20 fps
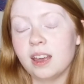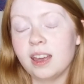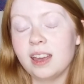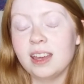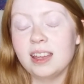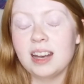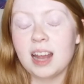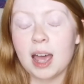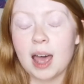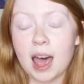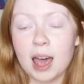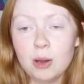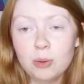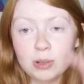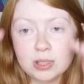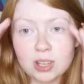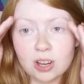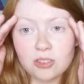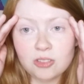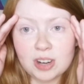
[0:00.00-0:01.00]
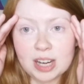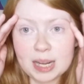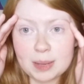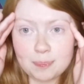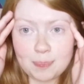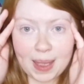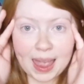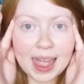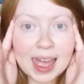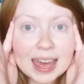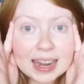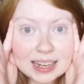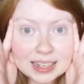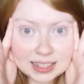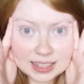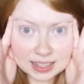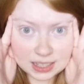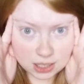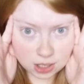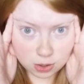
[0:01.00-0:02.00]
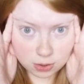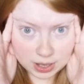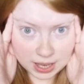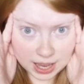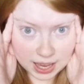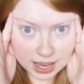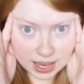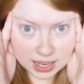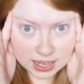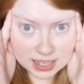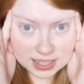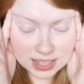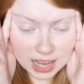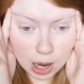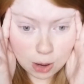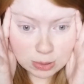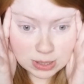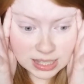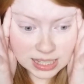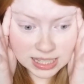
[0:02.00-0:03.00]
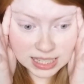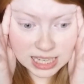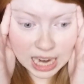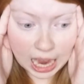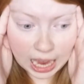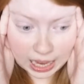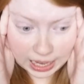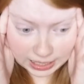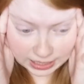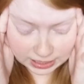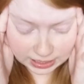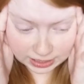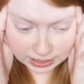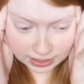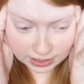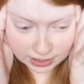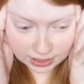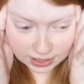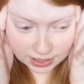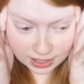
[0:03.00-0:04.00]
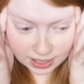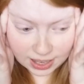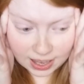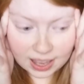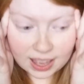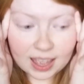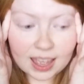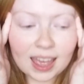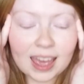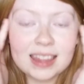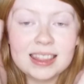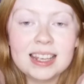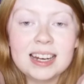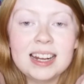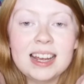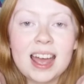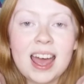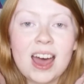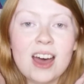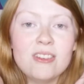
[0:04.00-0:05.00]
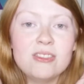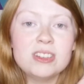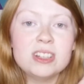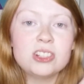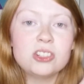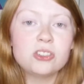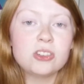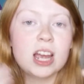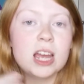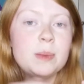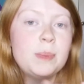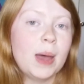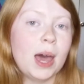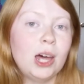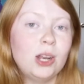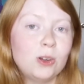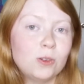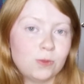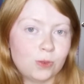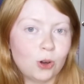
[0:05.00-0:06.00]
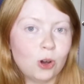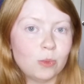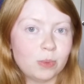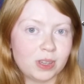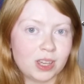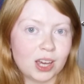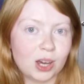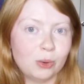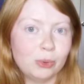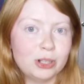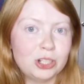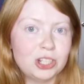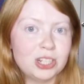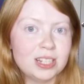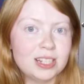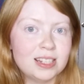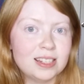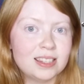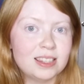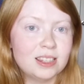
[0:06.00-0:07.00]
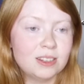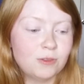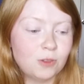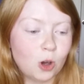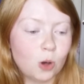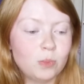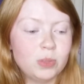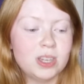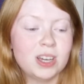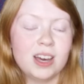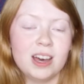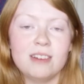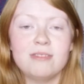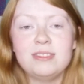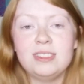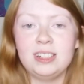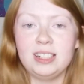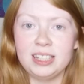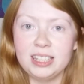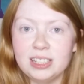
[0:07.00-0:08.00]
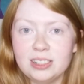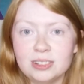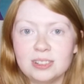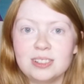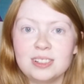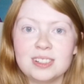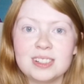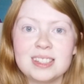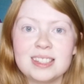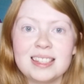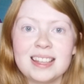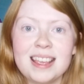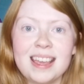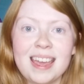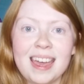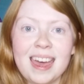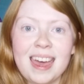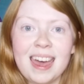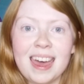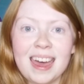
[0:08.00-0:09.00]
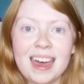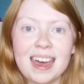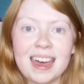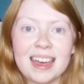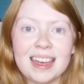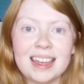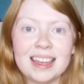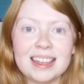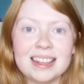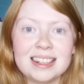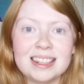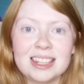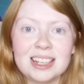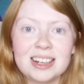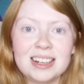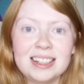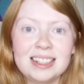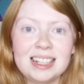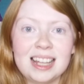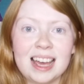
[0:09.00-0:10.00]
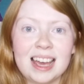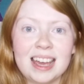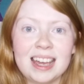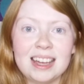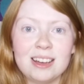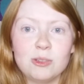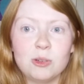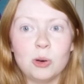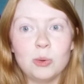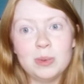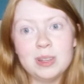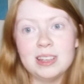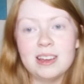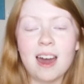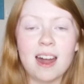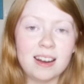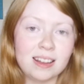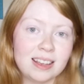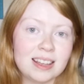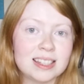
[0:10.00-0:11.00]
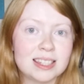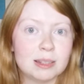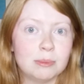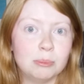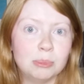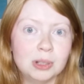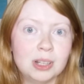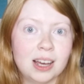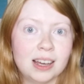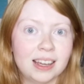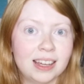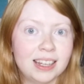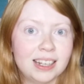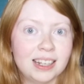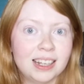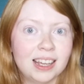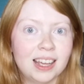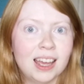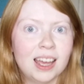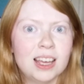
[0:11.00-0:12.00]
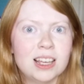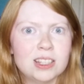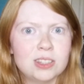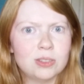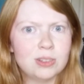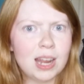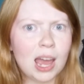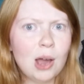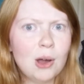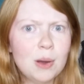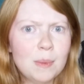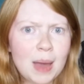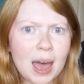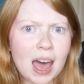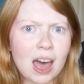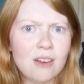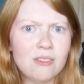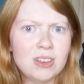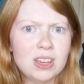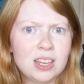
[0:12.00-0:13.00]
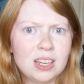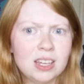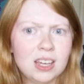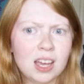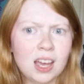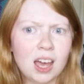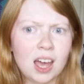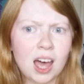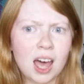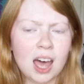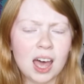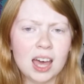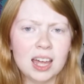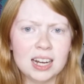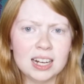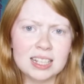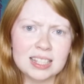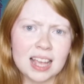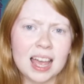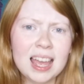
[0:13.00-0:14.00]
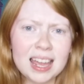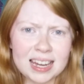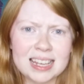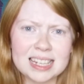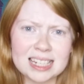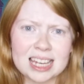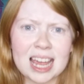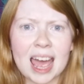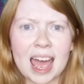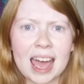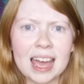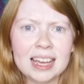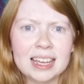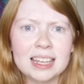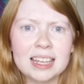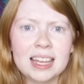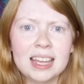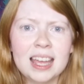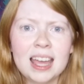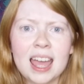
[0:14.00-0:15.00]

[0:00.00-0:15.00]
And I was already panicking, okay, because I was dying. And then I have trypanophobia, which is the phobia of needles. And they're like, well, we gotta get some blood. So now I'm having an anxiety attack.